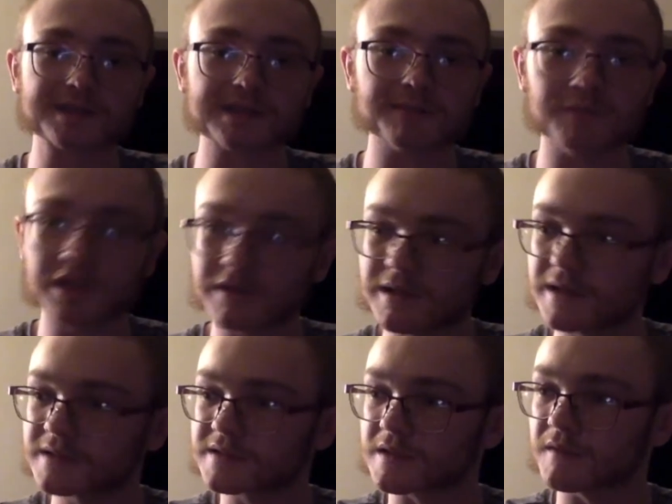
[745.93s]
and
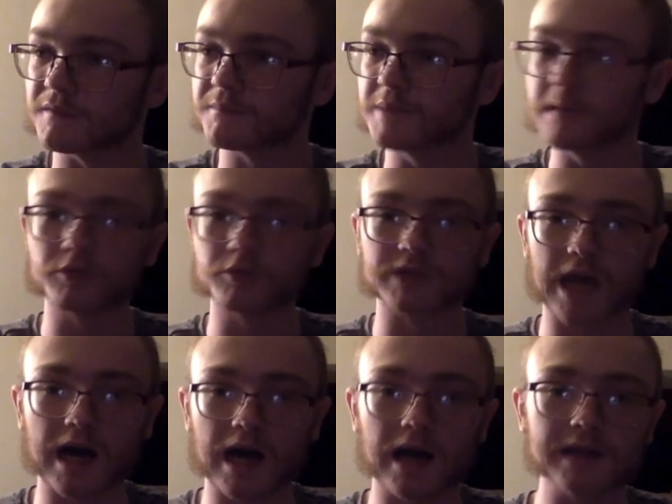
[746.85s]
millions of people
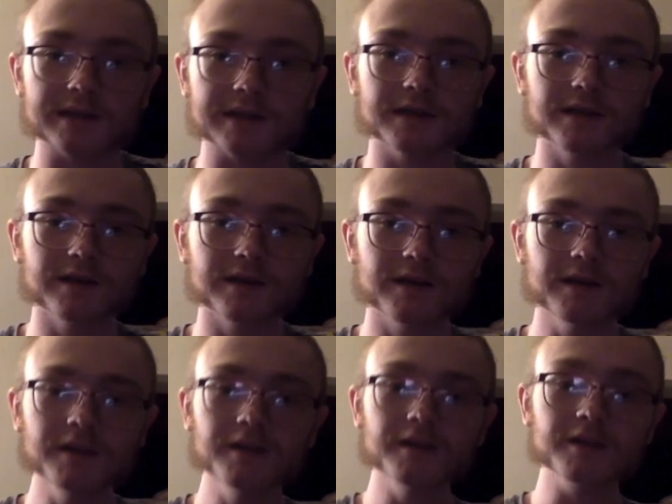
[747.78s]
died
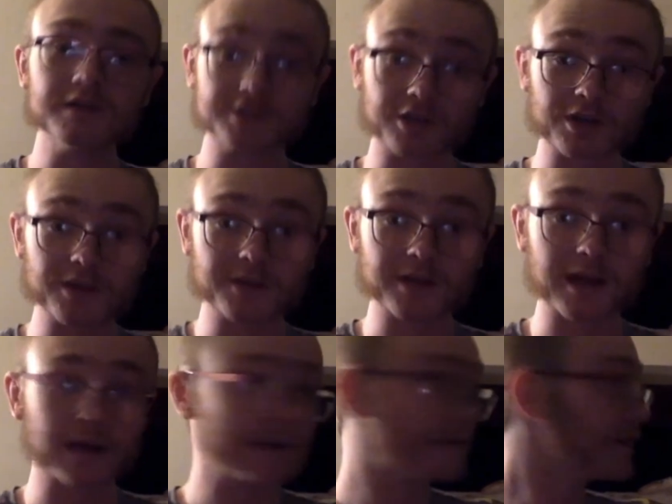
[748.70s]
during that